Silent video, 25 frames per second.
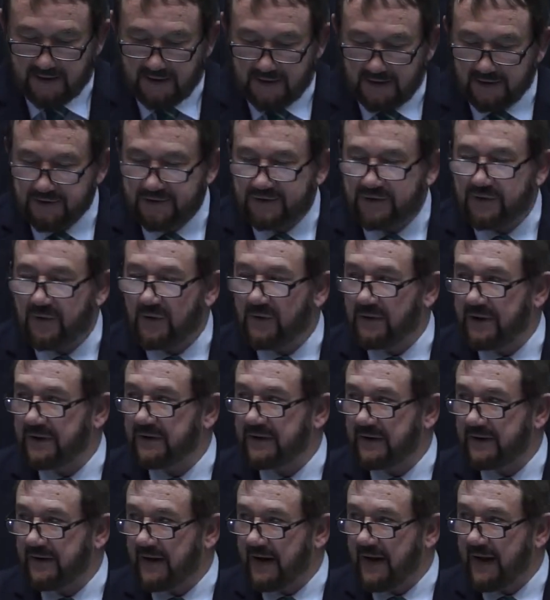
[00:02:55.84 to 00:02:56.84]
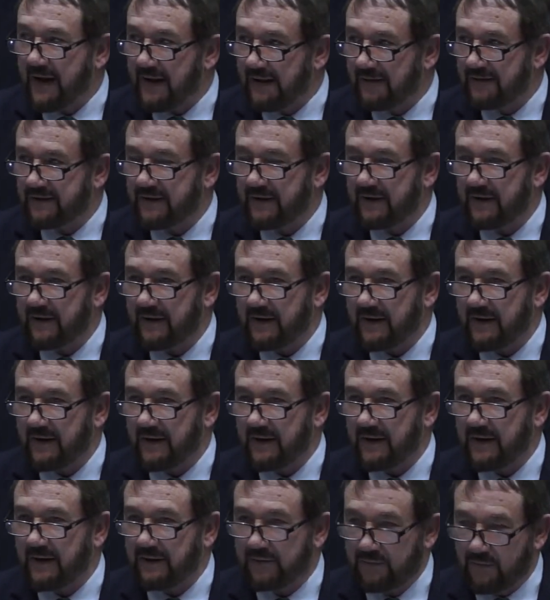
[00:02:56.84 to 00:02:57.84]
ensuring that the health
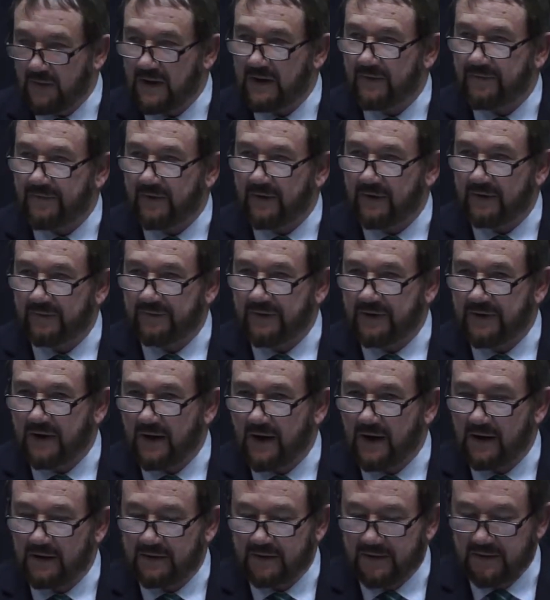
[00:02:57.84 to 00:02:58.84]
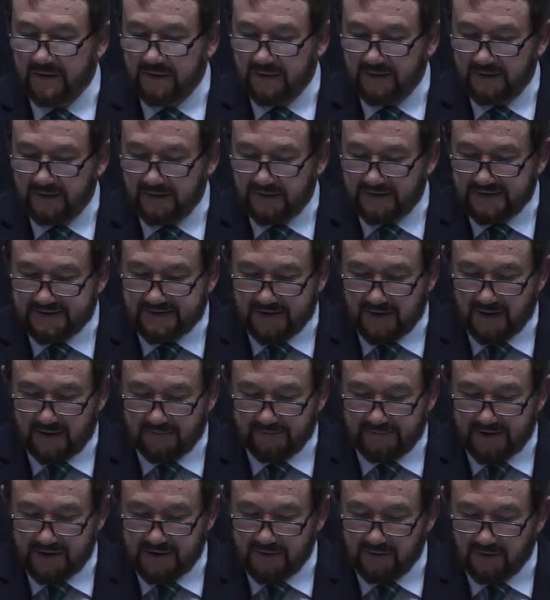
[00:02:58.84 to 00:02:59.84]
and welfare of the dog is
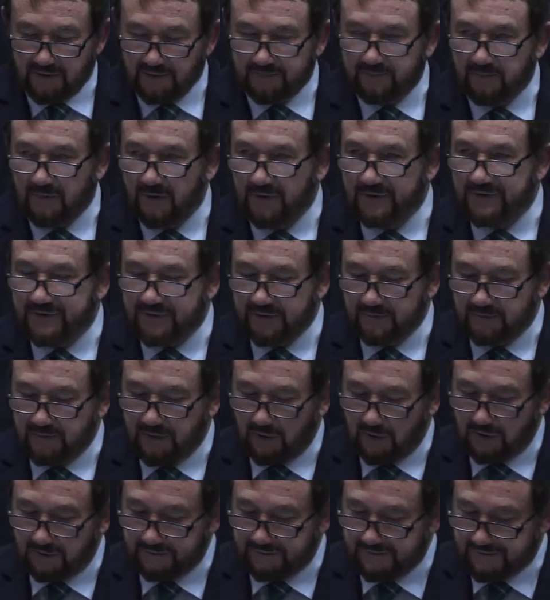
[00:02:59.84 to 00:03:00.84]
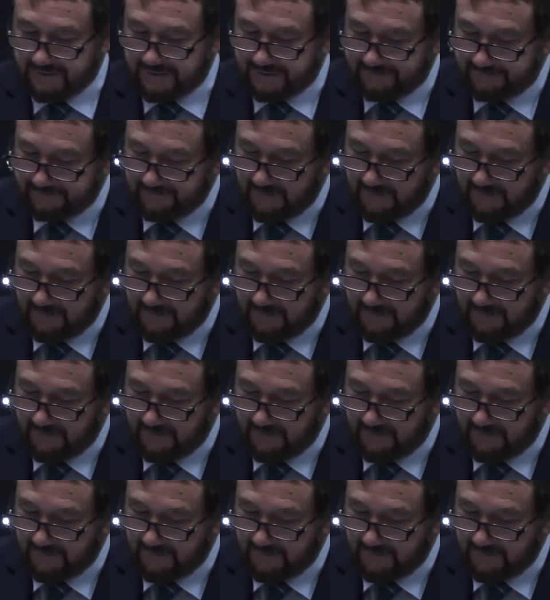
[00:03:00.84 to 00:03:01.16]
of the utmost importance.